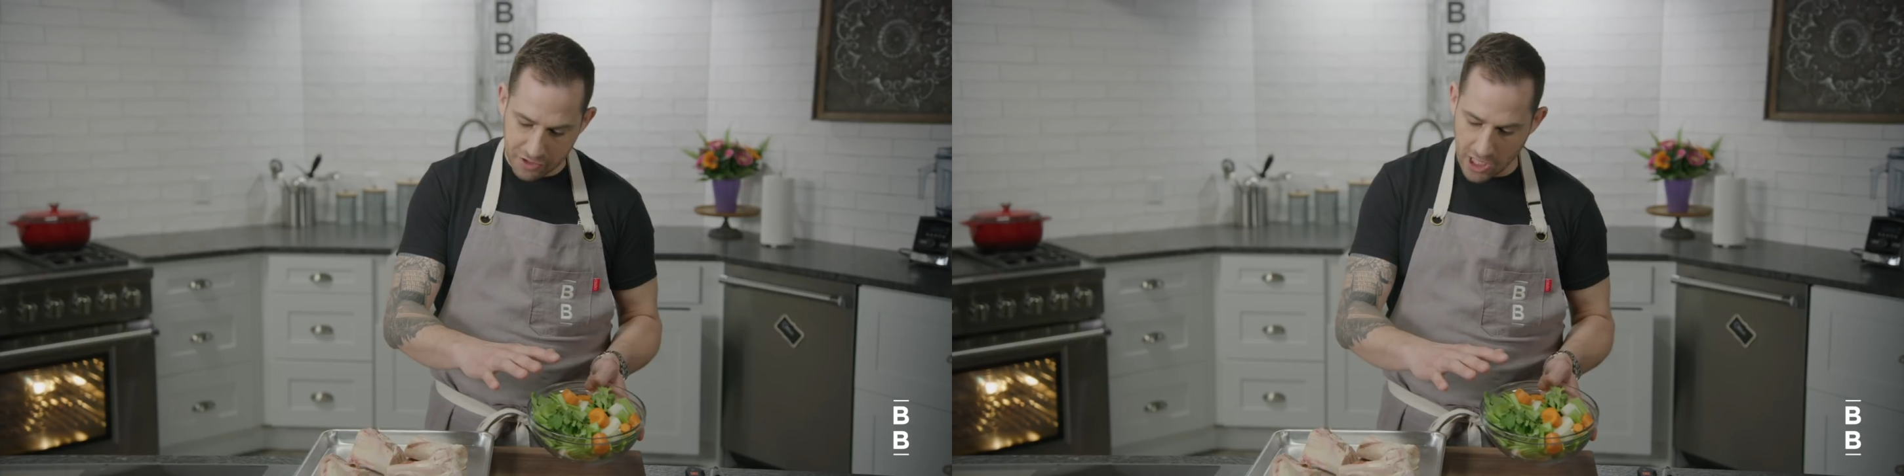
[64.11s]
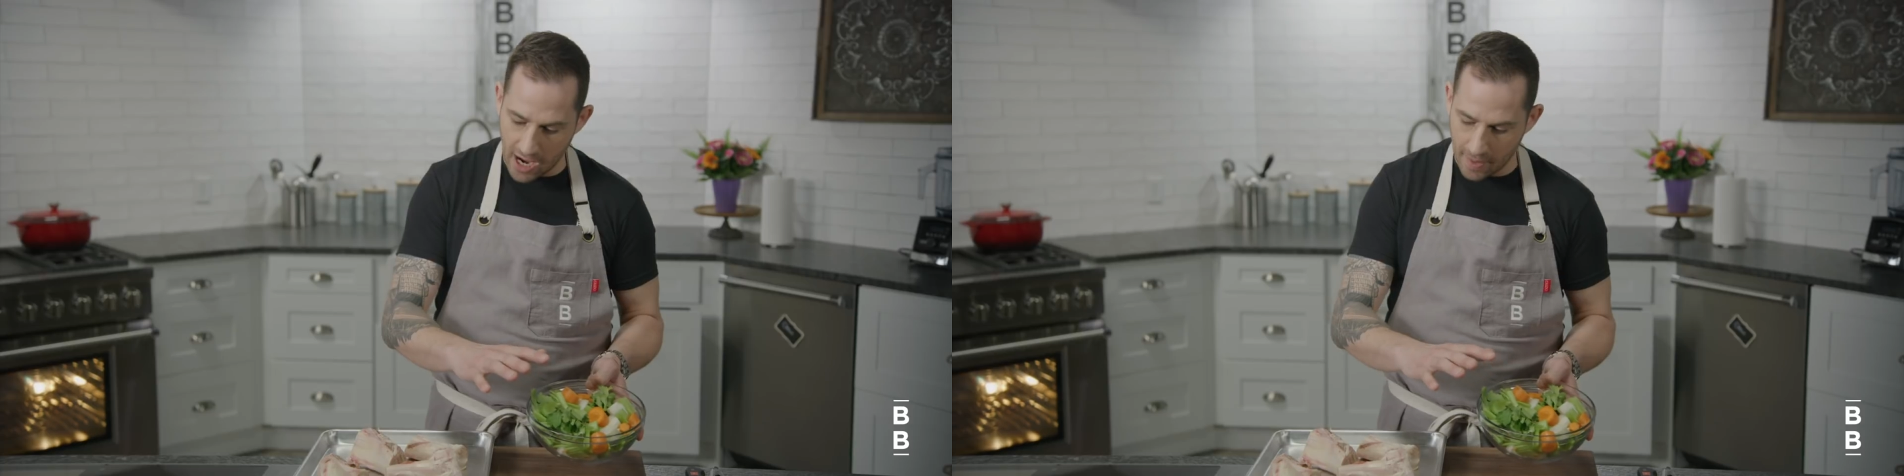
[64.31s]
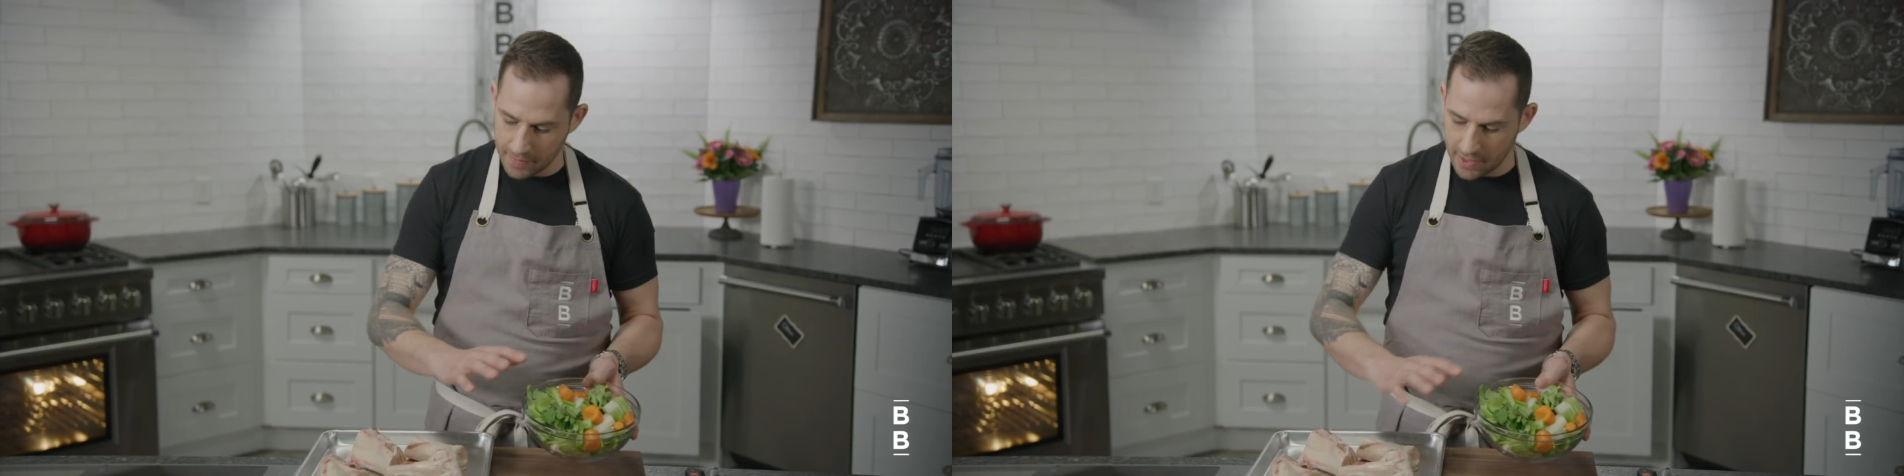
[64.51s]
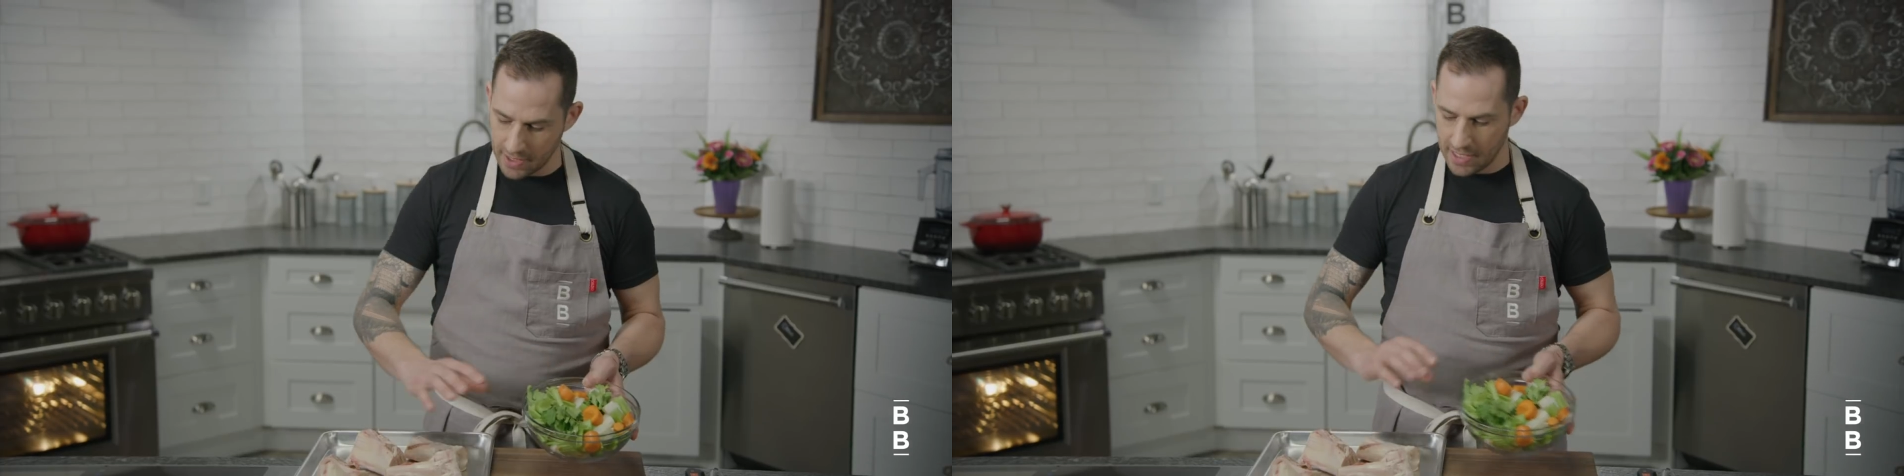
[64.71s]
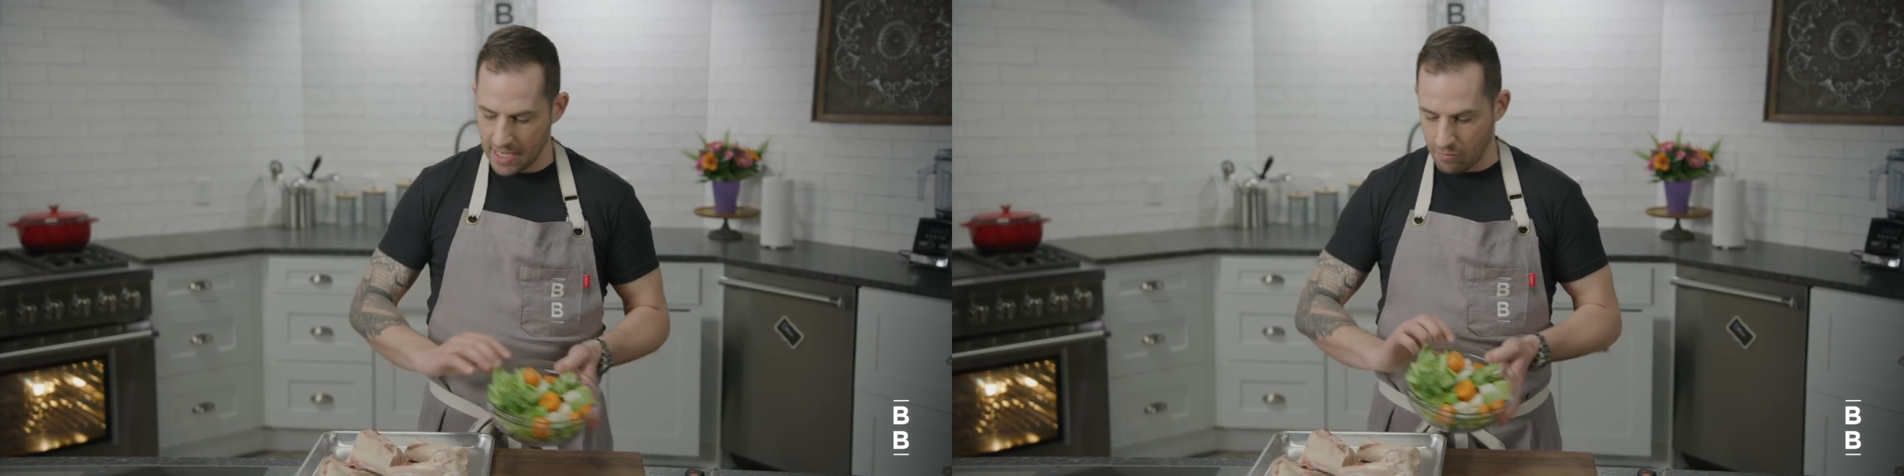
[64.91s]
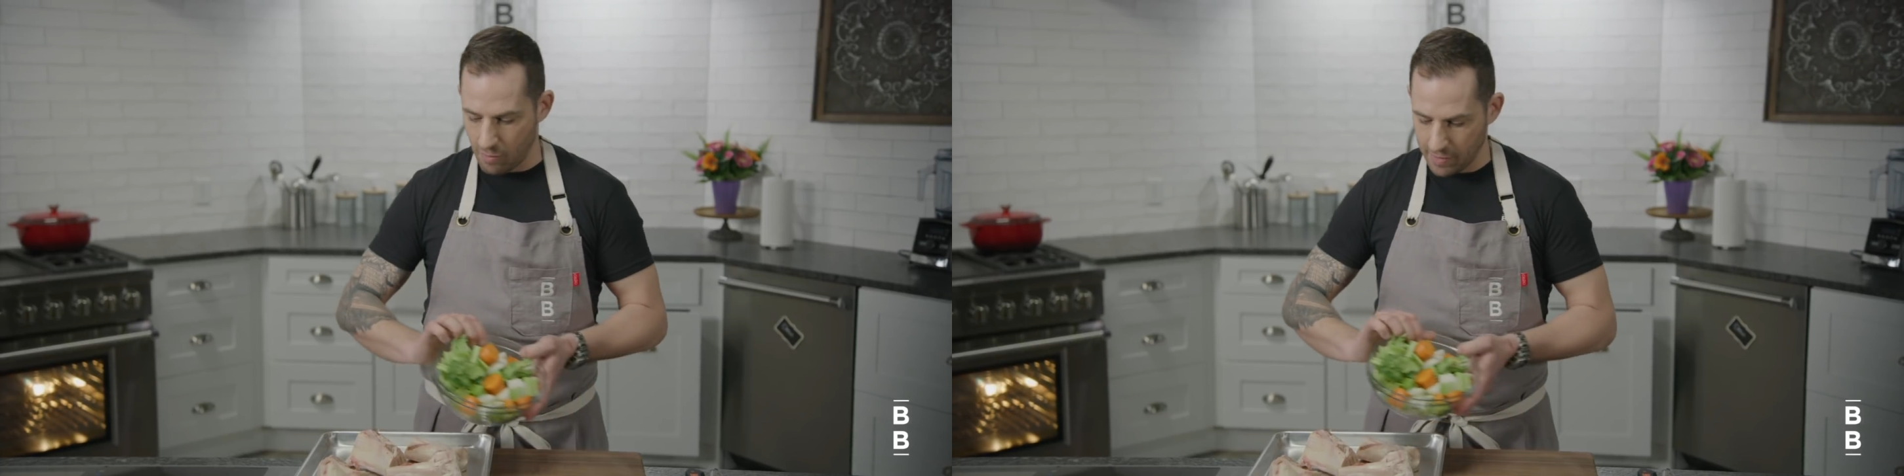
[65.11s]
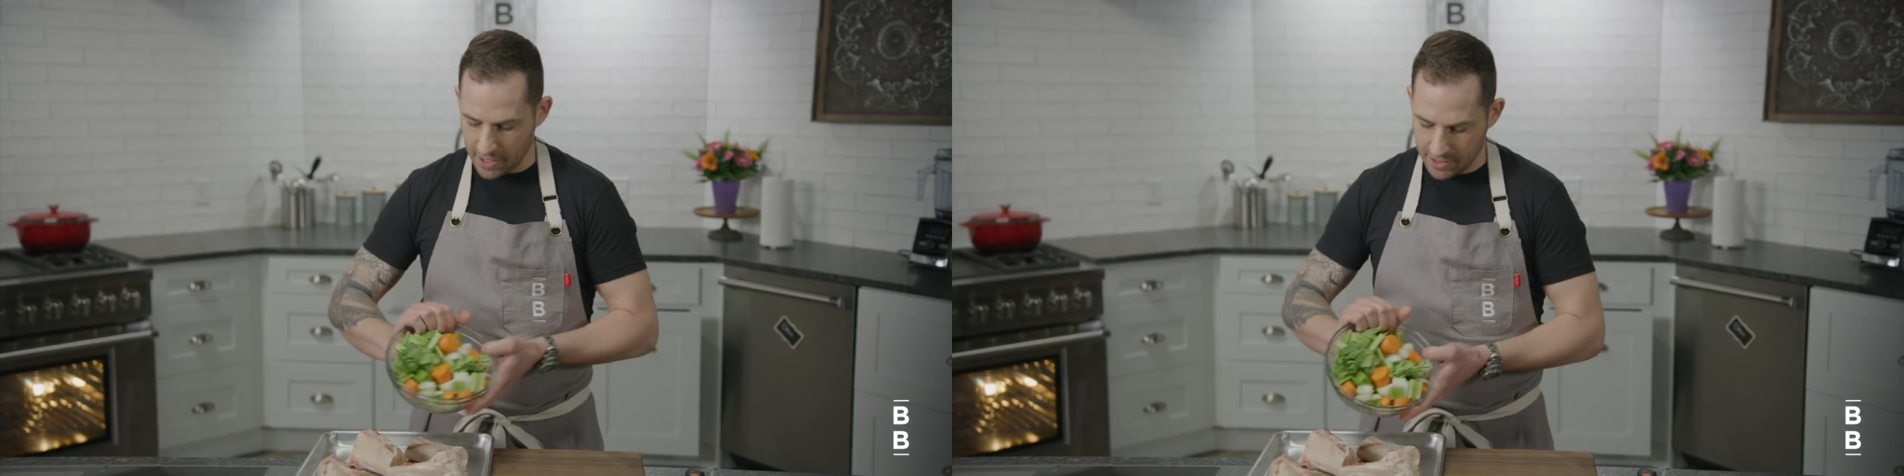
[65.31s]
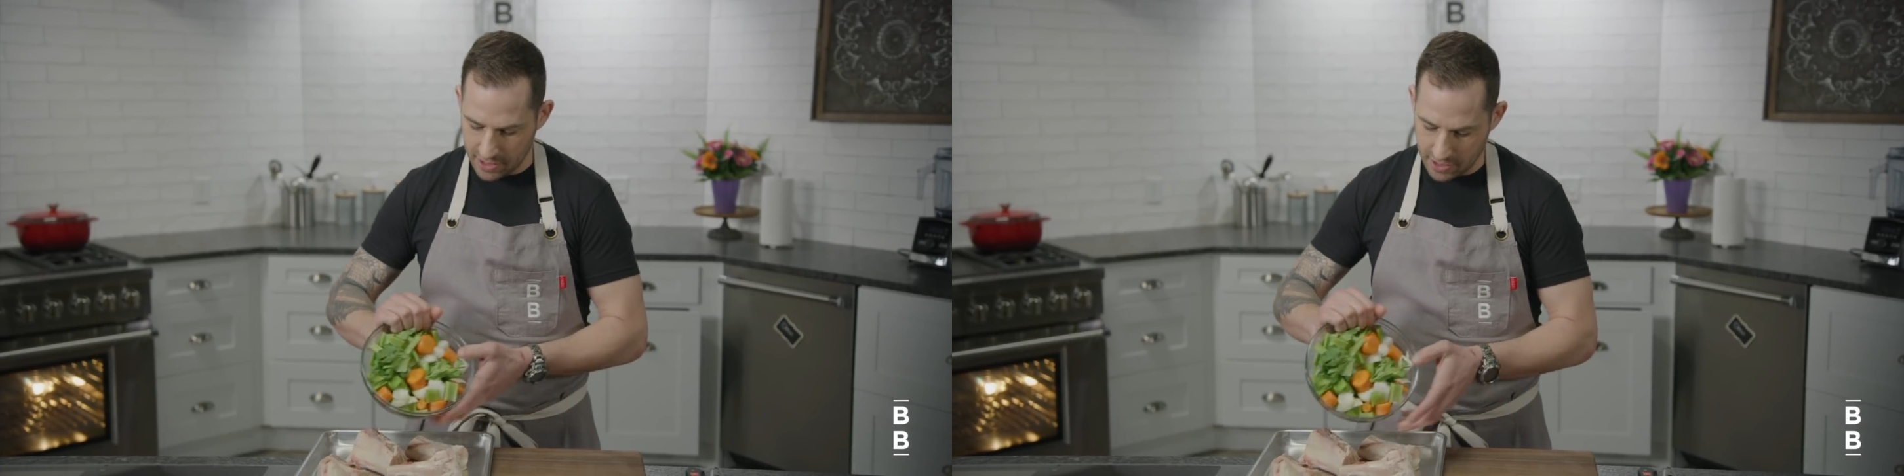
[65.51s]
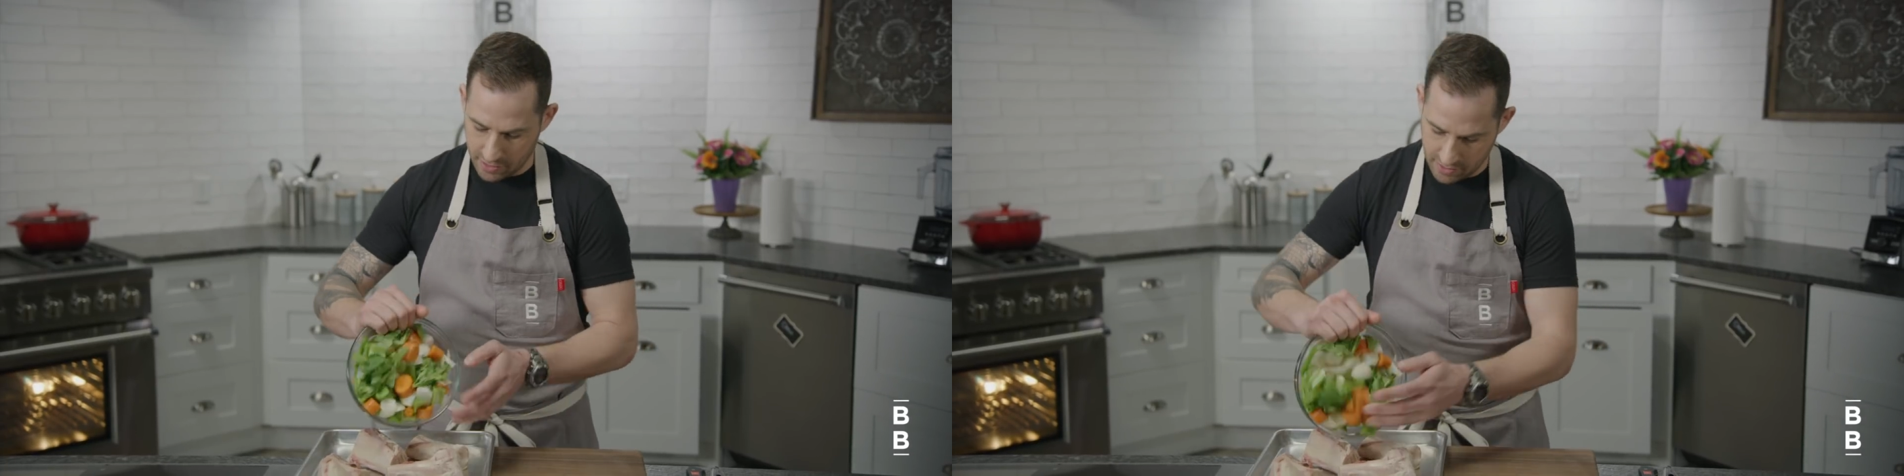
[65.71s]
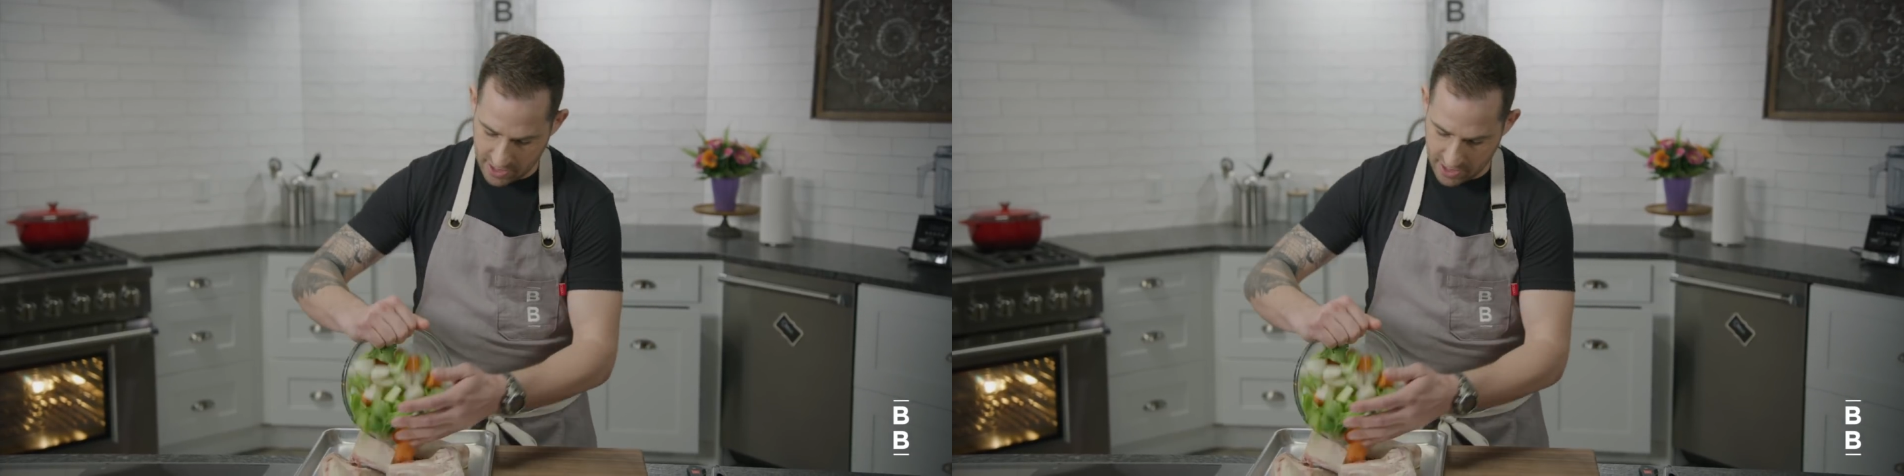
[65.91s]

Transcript: chop, and what we're gonna do